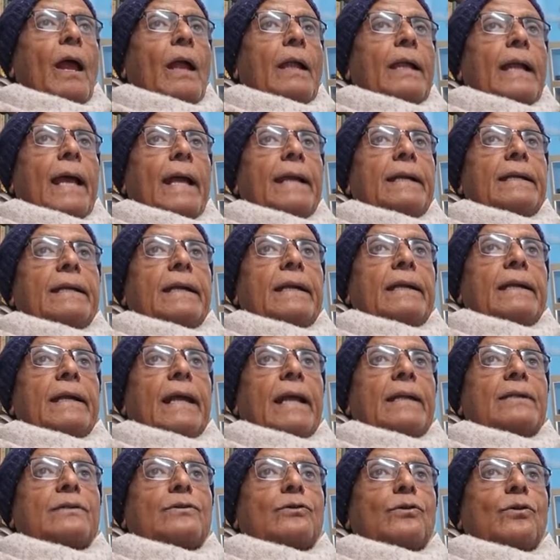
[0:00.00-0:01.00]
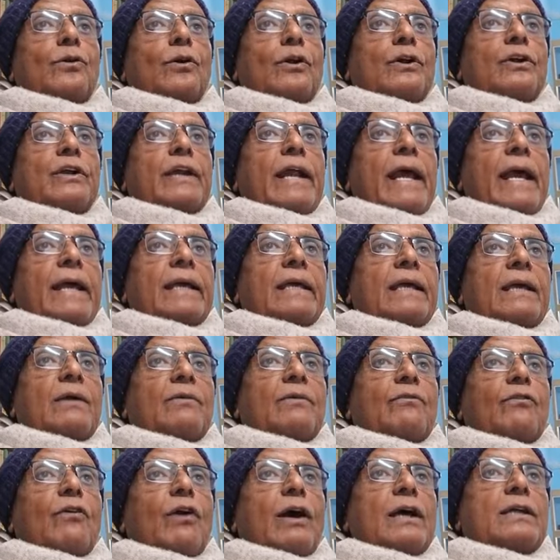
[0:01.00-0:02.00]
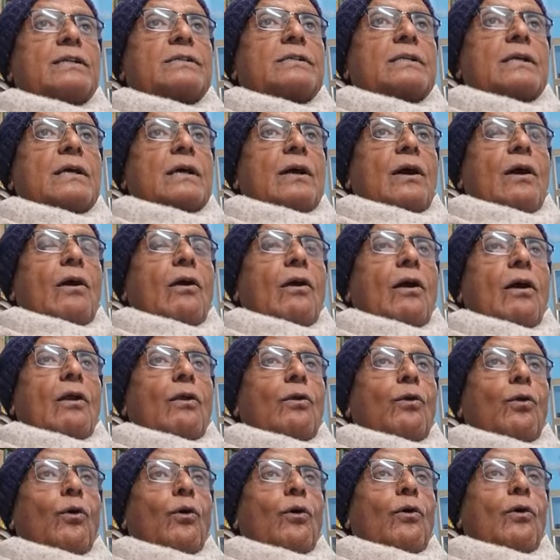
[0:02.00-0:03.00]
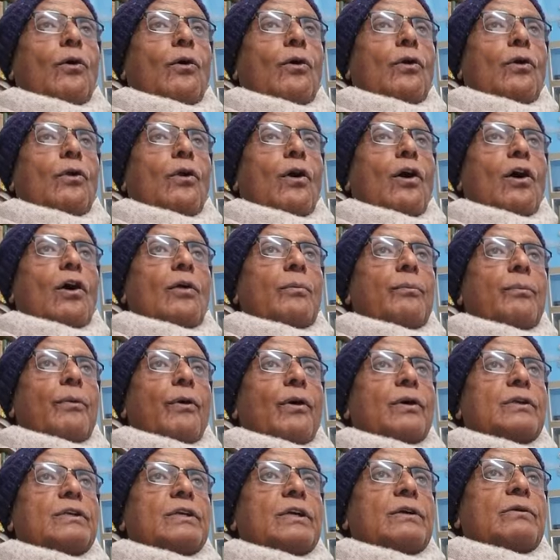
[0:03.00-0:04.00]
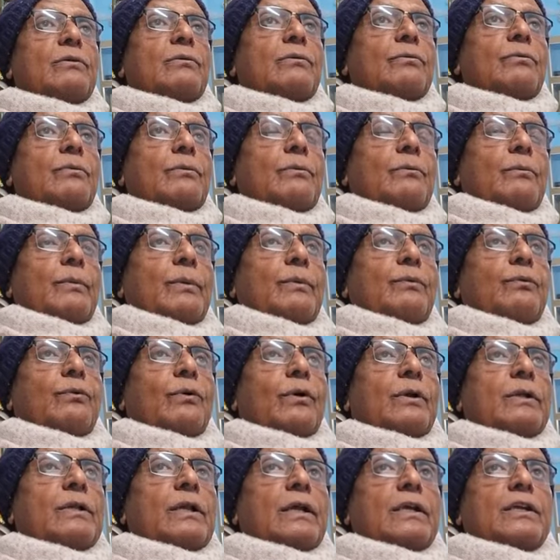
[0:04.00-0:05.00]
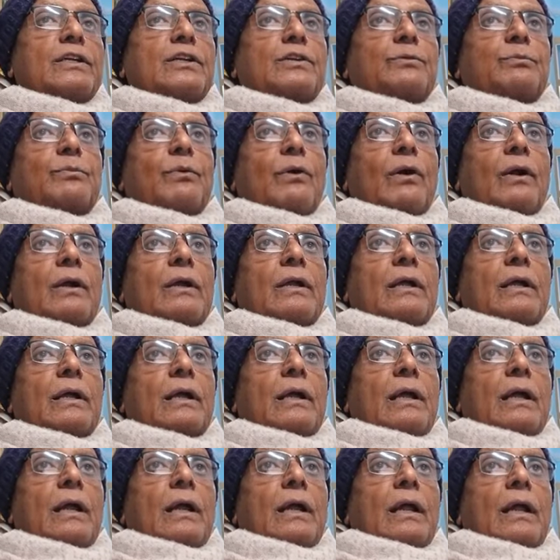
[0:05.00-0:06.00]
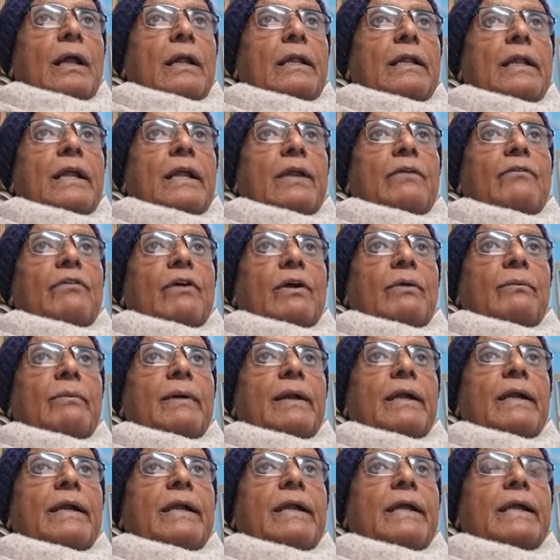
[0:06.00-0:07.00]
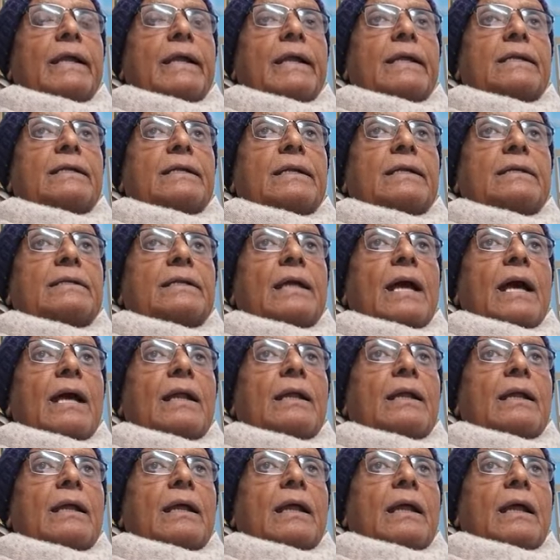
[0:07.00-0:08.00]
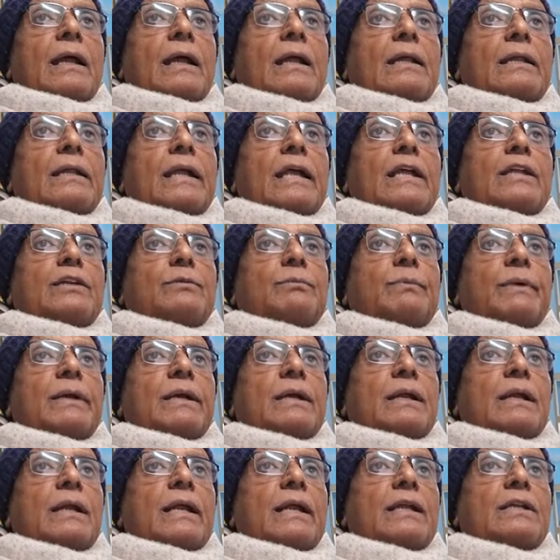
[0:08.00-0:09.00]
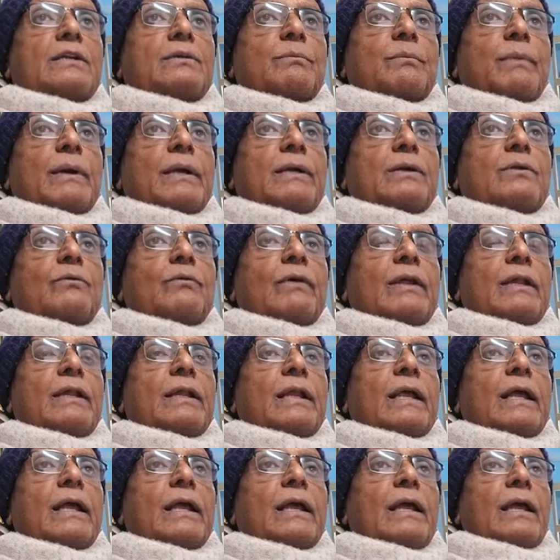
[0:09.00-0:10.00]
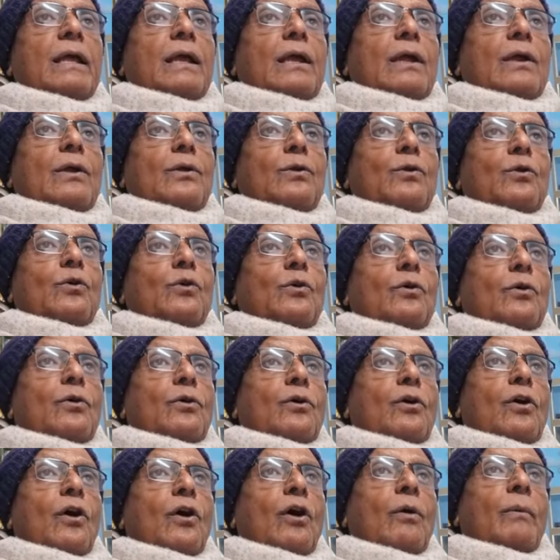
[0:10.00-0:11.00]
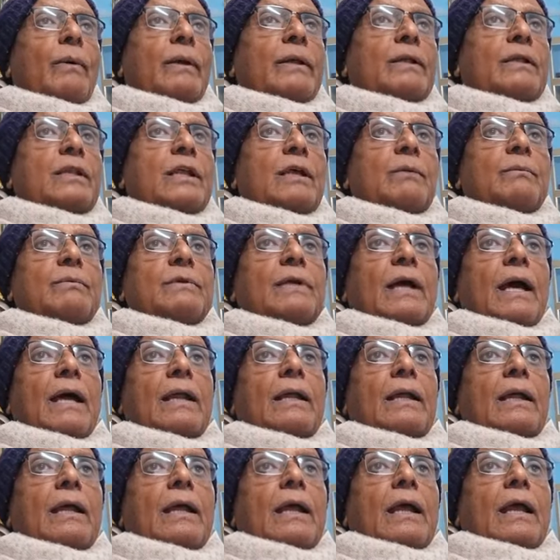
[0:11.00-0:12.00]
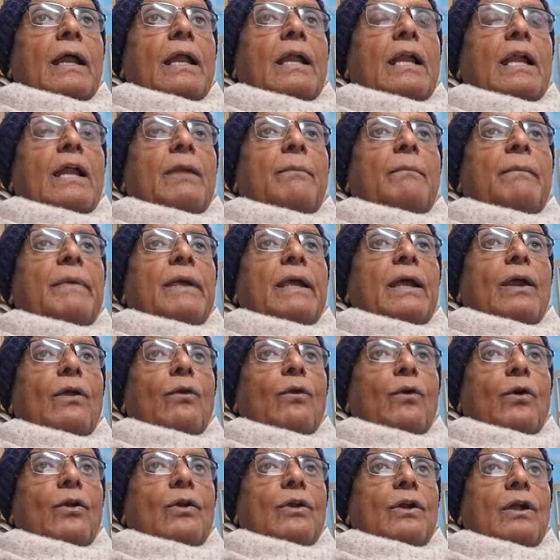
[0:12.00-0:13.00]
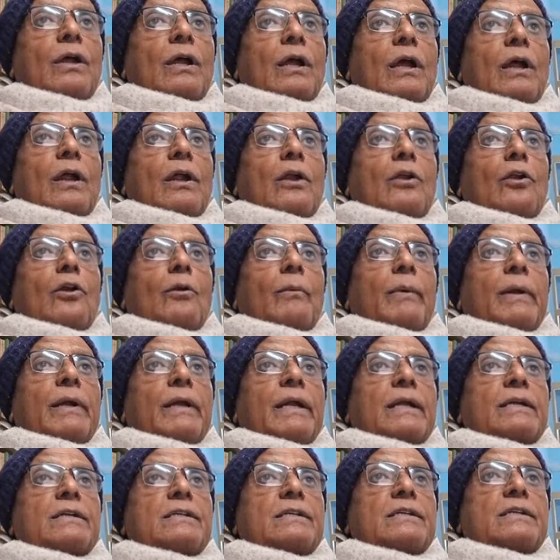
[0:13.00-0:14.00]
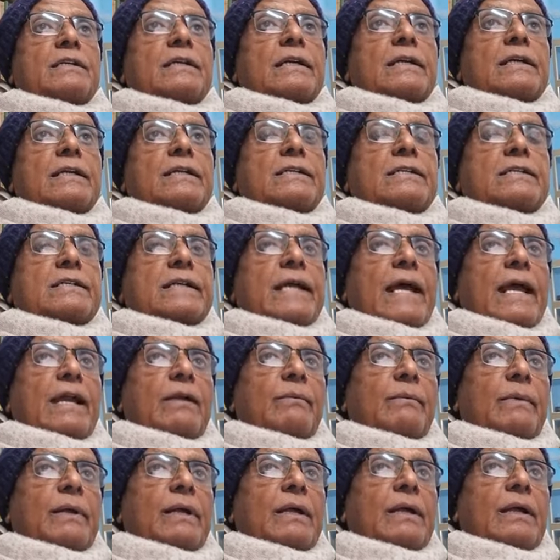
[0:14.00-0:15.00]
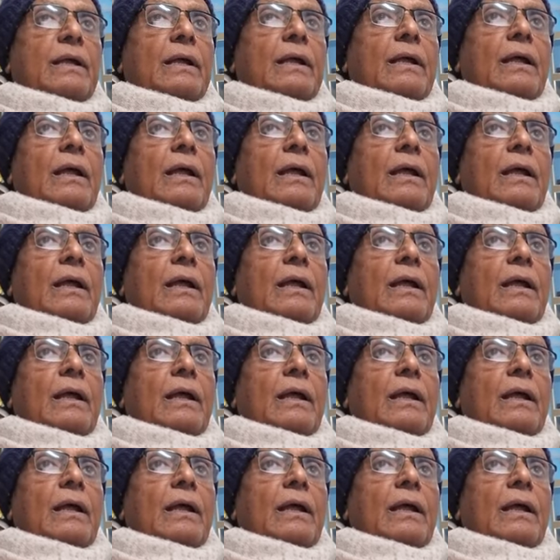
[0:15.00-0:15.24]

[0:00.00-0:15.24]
tightened, and slow dragging voice or long pausing before they respond. Then verbal indicators are they speak less, but when they do, common themes are leave me alone, nobody understand me,